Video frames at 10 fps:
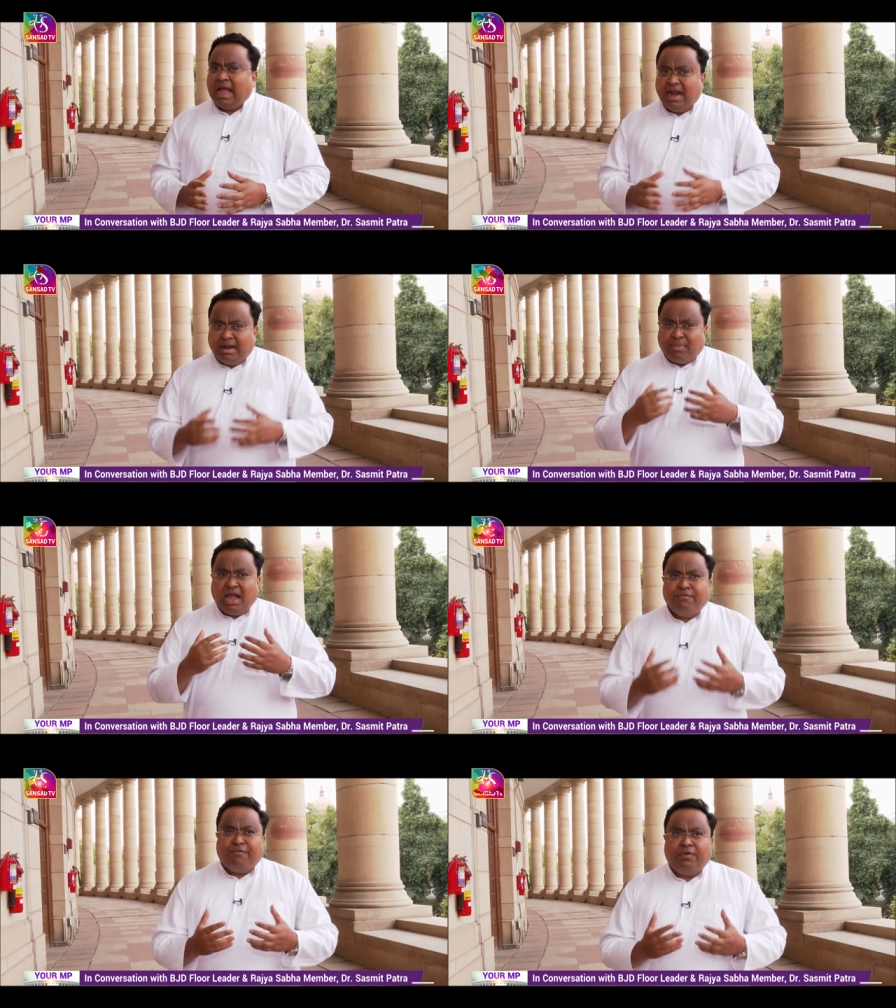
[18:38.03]
And
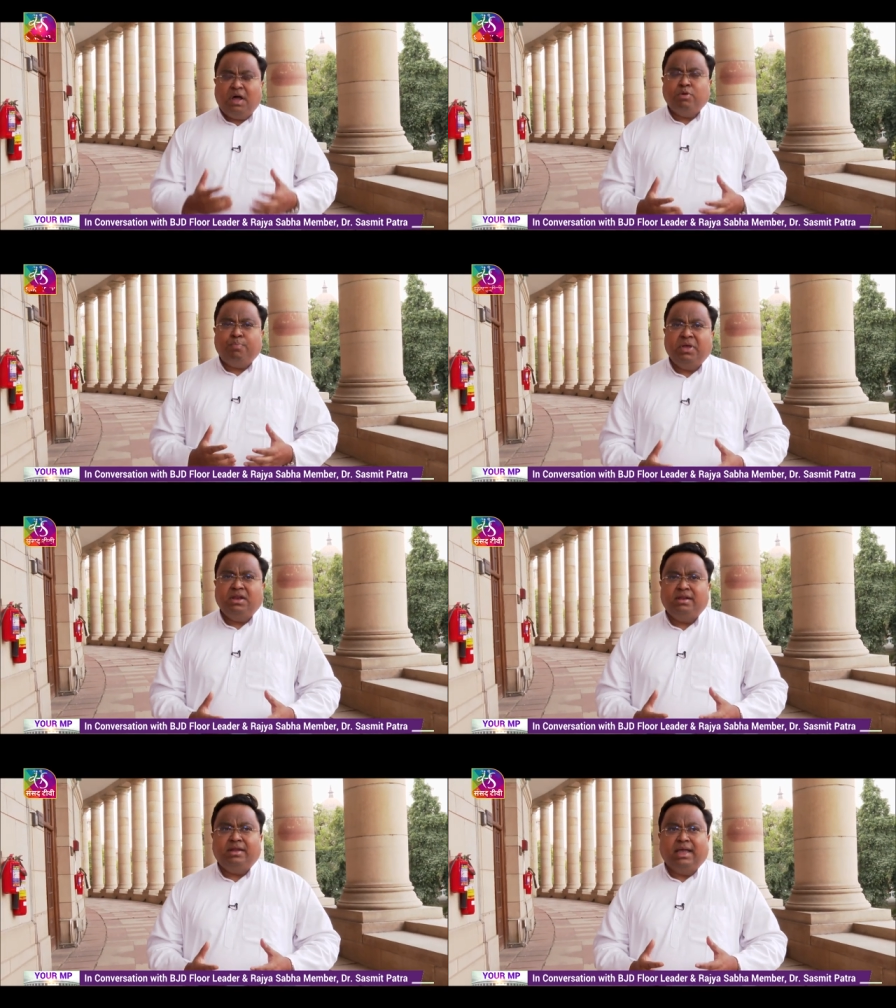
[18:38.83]
my firm
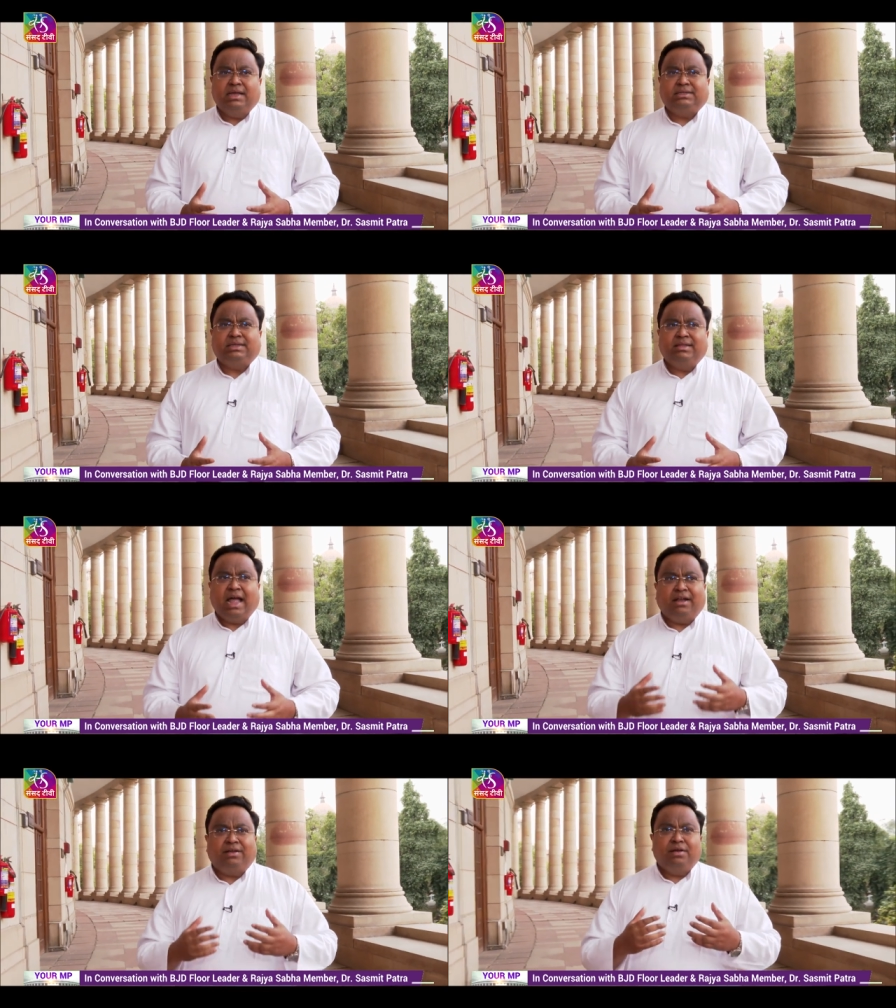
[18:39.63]
opinion is
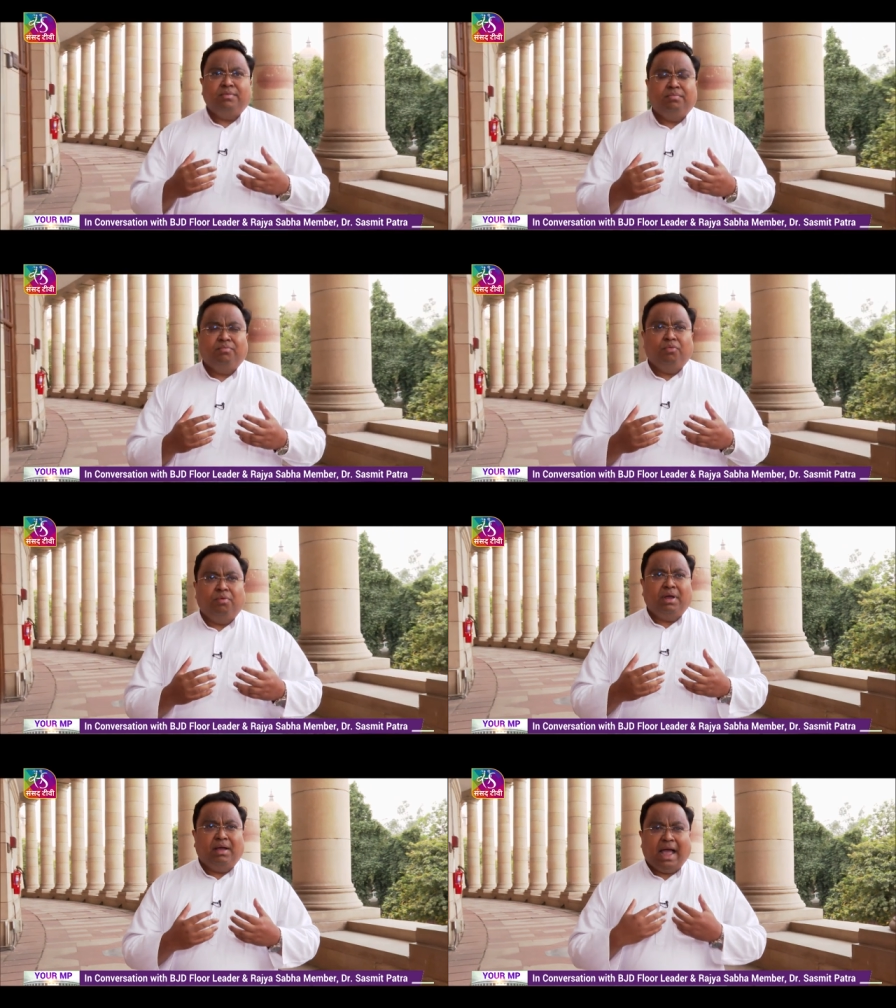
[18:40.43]
that
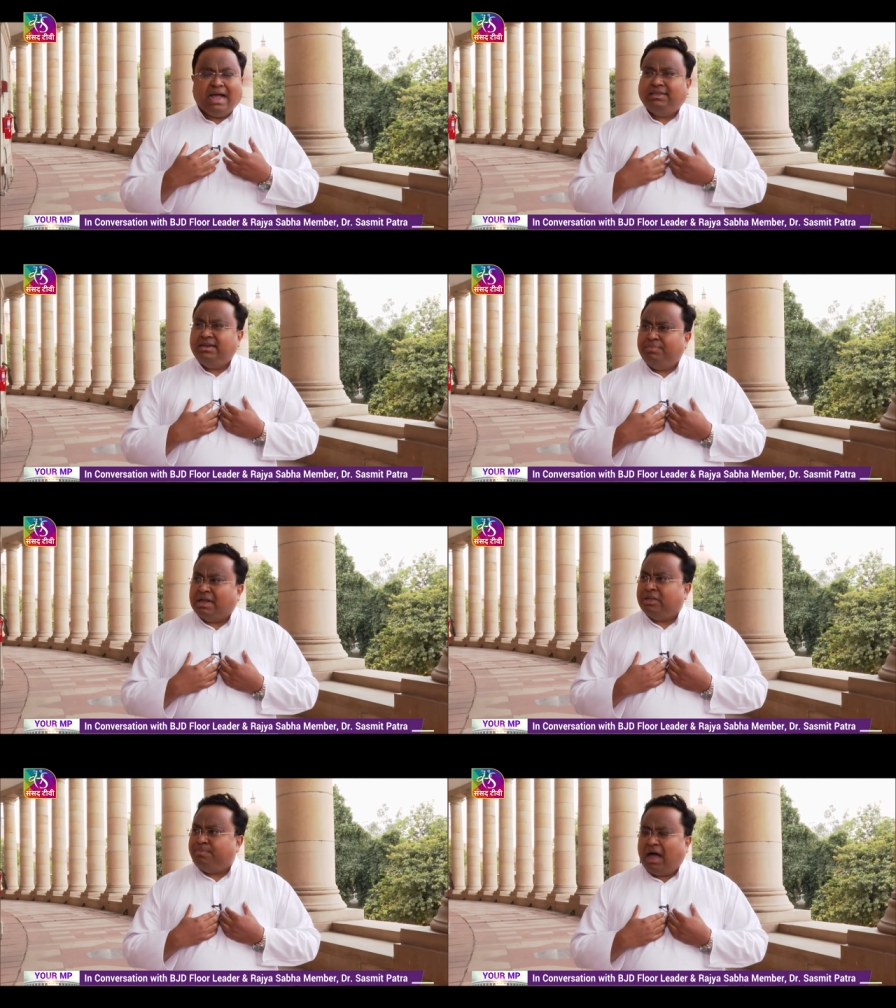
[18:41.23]
as, a
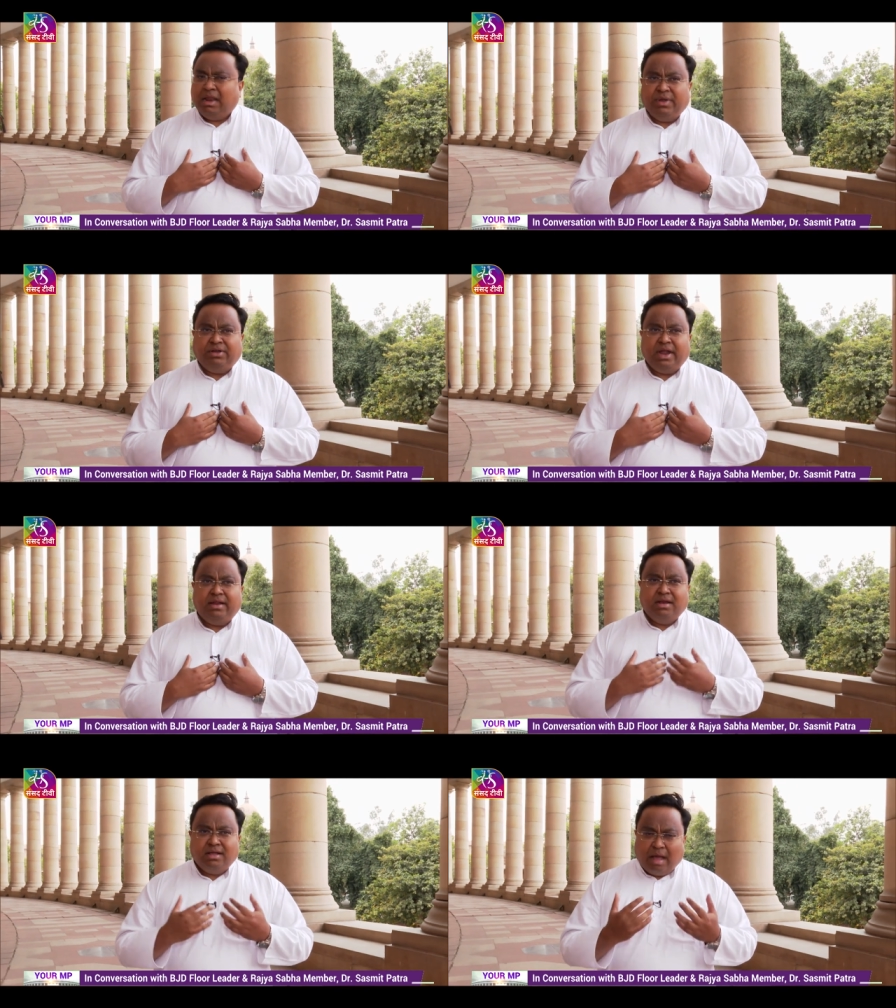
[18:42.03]
as a
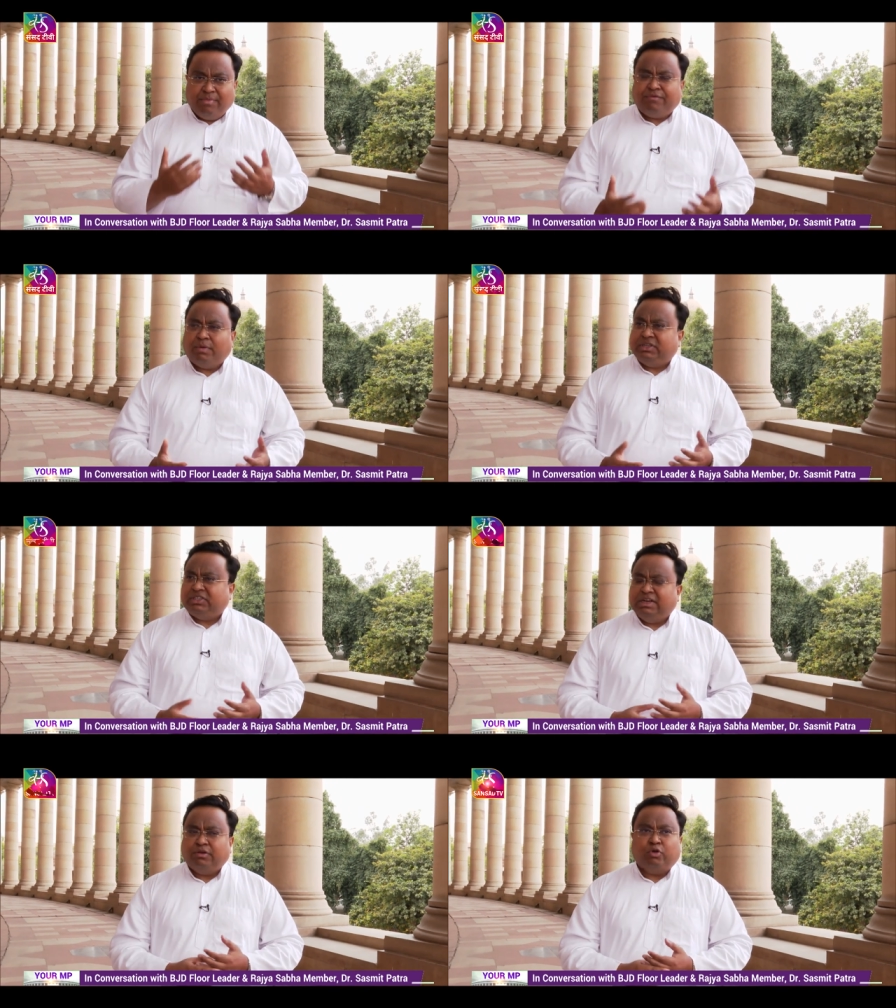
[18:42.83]
parliamentarian coming from the
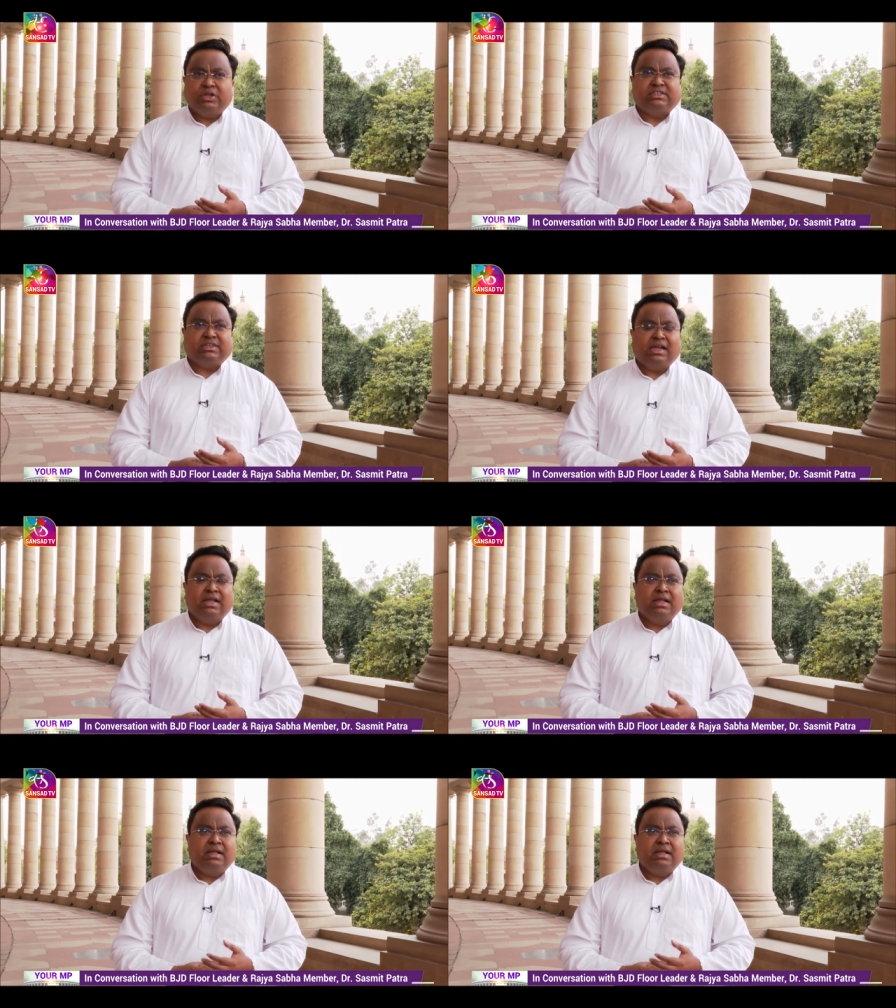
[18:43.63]
state of Odisha,